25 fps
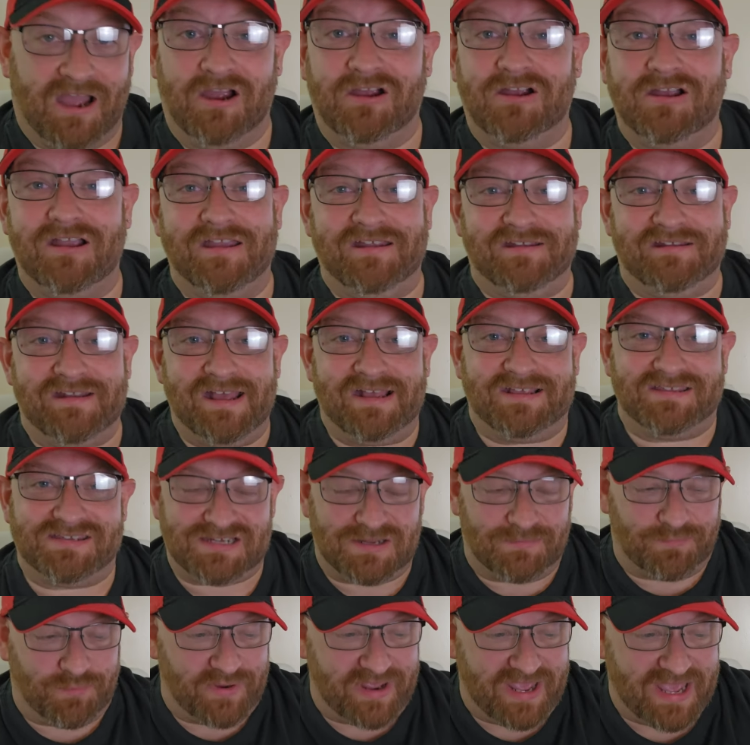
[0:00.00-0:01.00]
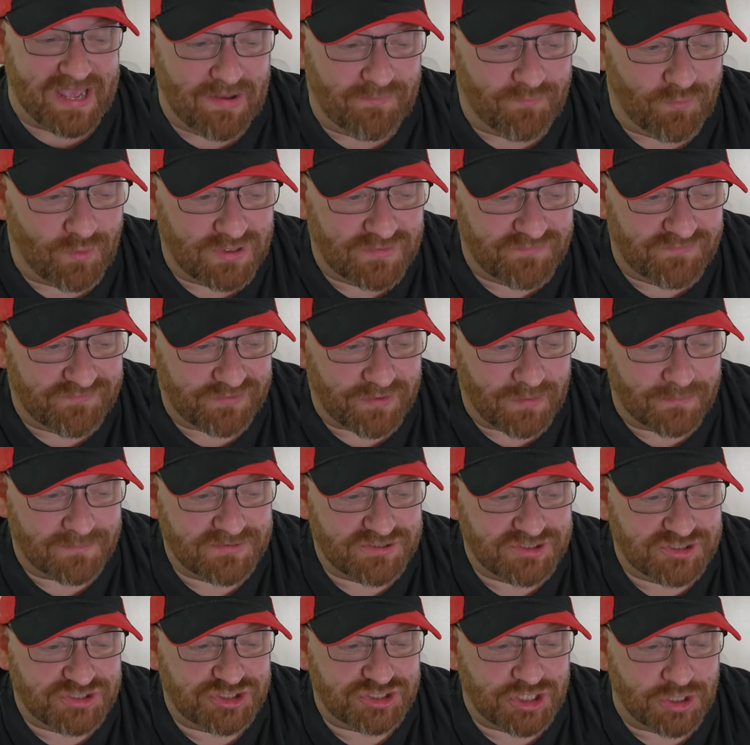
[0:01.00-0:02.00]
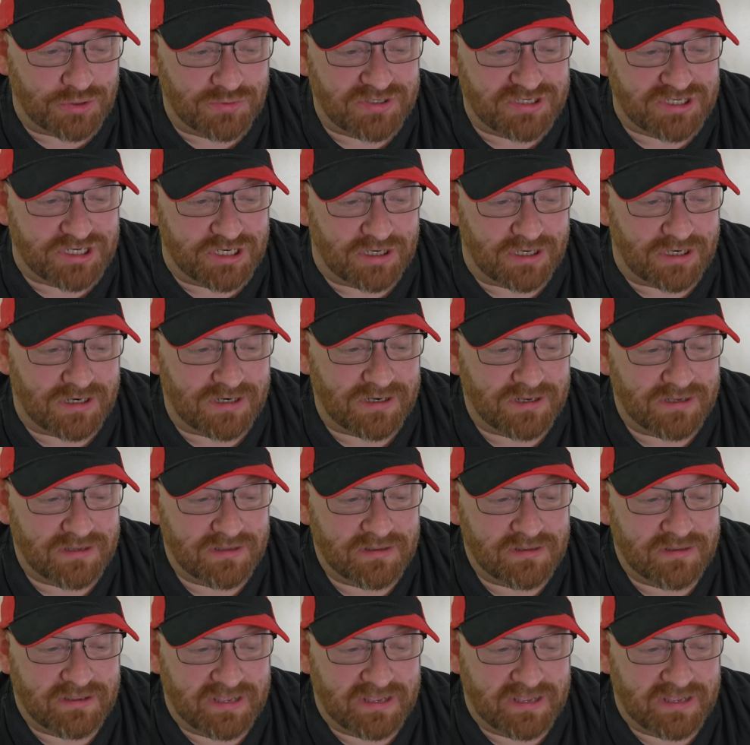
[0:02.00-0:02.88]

All right, next up we have one from Junior